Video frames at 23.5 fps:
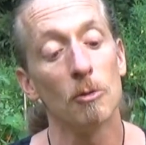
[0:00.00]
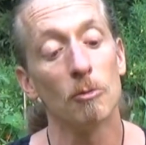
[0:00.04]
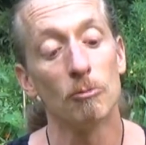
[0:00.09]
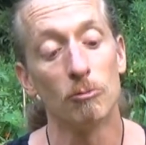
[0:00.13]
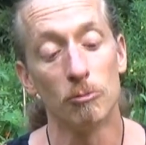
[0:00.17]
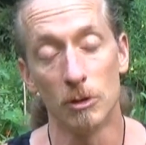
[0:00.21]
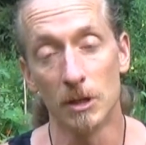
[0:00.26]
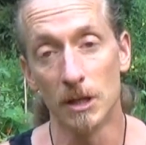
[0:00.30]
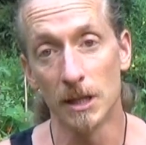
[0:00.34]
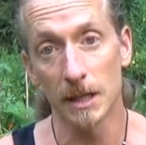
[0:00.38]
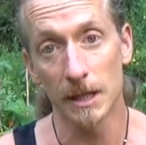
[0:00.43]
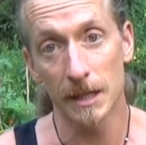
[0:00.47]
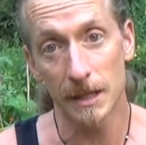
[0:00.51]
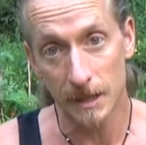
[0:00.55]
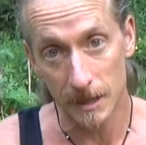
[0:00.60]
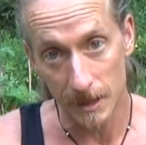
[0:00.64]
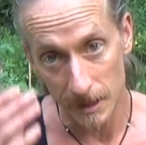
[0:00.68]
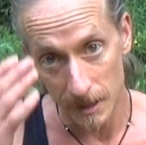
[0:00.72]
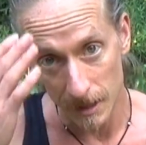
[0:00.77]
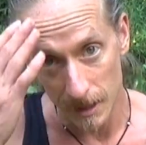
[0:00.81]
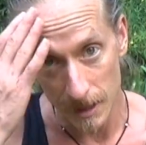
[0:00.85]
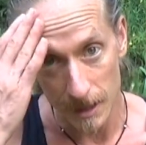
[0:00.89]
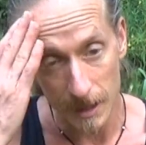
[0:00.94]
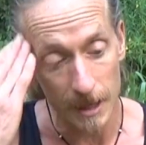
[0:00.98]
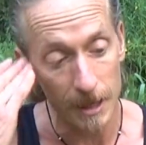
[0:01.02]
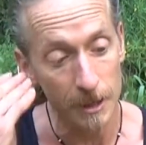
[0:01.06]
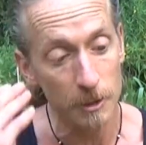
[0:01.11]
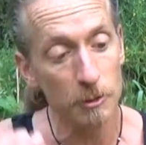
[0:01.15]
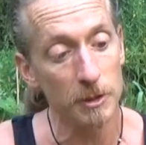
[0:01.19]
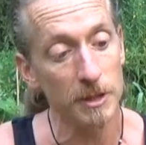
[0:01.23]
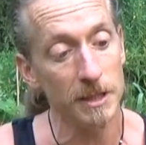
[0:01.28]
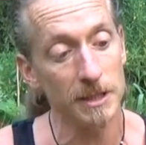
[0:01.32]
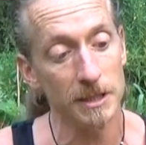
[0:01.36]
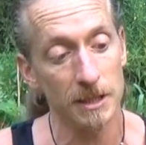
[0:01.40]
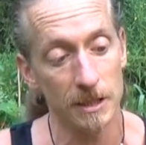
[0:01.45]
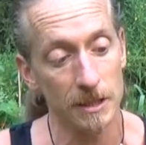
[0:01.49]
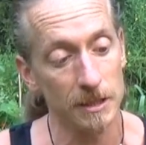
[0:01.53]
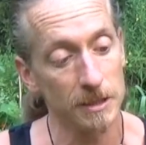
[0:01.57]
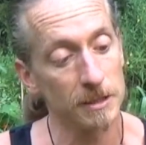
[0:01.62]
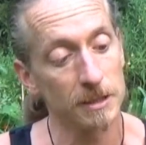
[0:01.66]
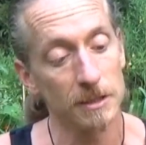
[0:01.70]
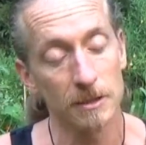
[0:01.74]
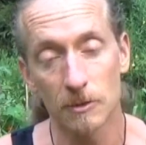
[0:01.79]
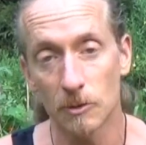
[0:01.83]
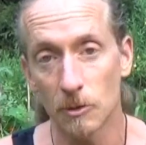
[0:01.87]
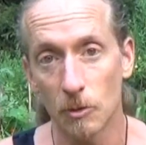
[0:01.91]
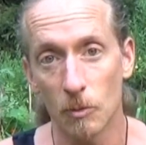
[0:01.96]
really
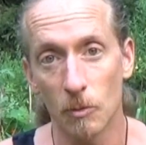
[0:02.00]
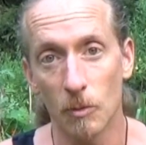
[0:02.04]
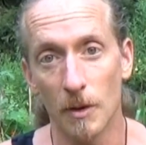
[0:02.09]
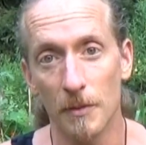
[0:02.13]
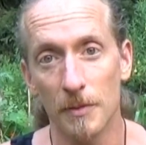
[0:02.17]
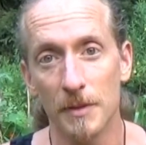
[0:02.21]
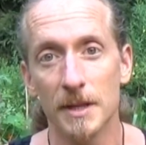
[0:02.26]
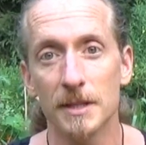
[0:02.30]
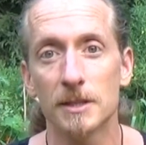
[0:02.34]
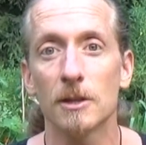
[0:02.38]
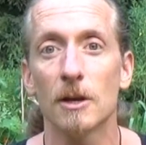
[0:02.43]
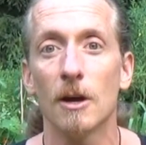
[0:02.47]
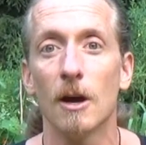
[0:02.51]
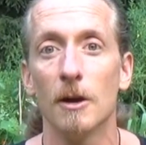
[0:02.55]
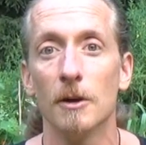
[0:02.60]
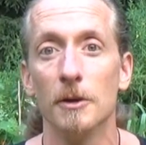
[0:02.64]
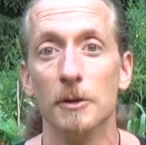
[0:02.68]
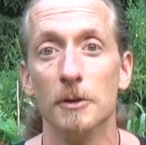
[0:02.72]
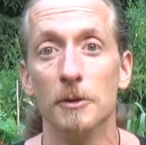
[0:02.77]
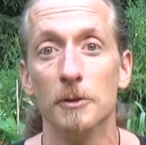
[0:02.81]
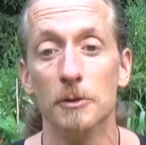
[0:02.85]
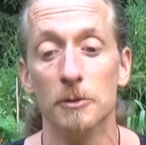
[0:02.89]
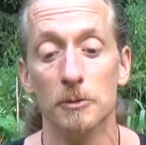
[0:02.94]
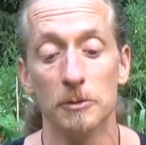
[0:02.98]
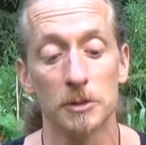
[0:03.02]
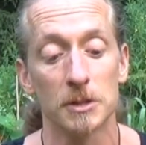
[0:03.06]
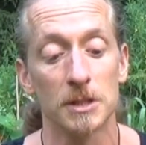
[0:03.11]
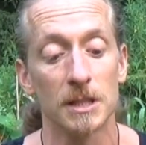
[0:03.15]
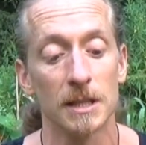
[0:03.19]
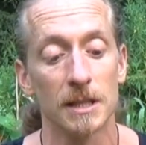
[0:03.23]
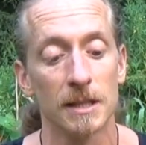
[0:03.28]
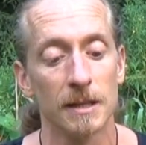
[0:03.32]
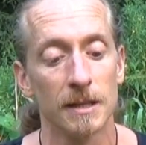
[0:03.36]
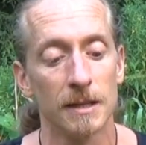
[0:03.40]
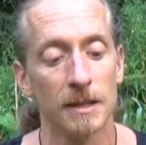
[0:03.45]
increases when these are used.